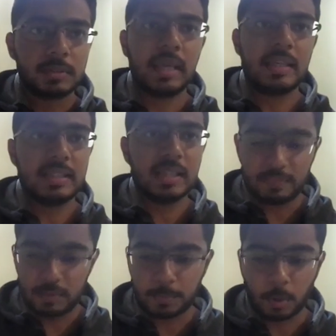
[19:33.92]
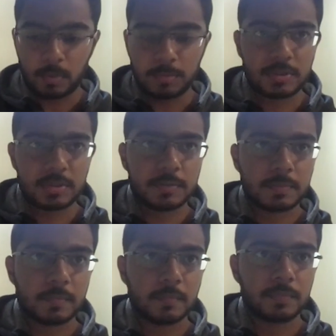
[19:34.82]
easy level problems.
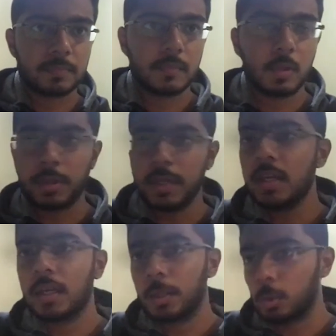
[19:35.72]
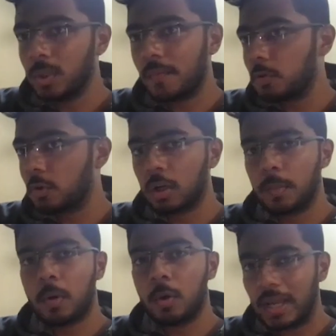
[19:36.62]
Okay, you don't have to talk
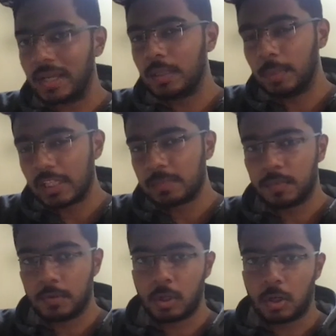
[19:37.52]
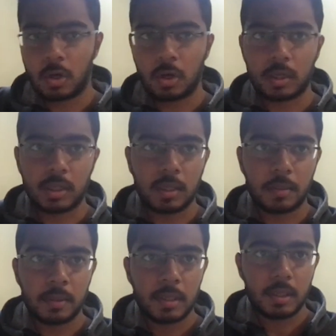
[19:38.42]
about any medium level
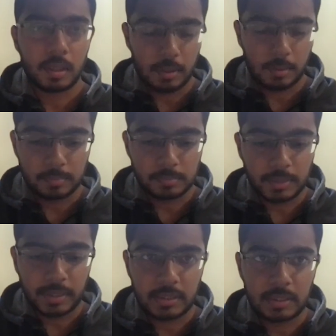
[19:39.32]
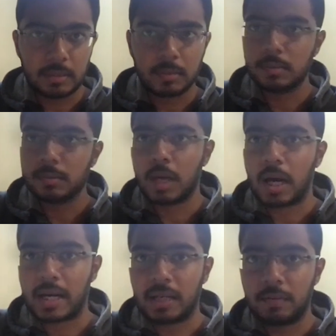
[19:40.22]
or any
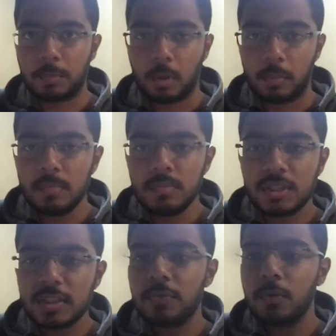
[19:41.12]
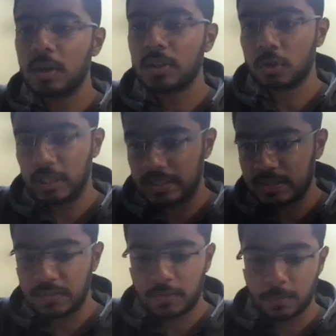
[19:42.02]
hard level problems. Just focus on
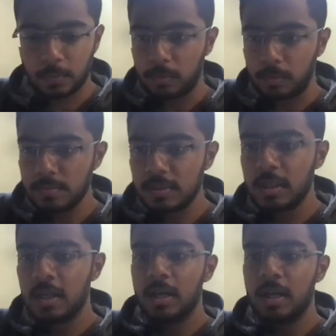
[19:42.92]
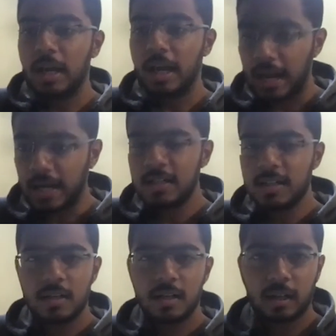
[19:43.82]
easy level problems
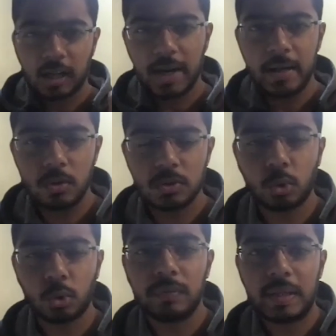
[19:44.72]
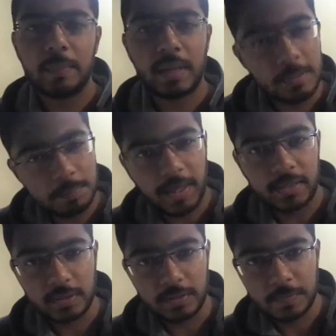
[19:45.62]
and try to solve them in
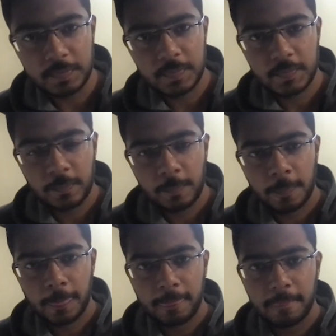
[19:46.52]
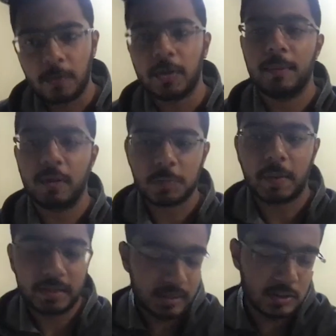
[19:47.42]
Python. Okay, because
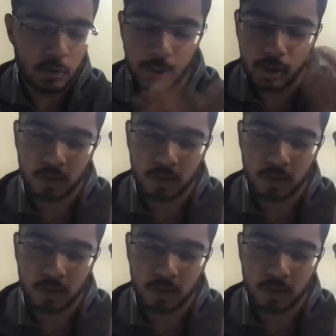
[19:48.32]
Python is going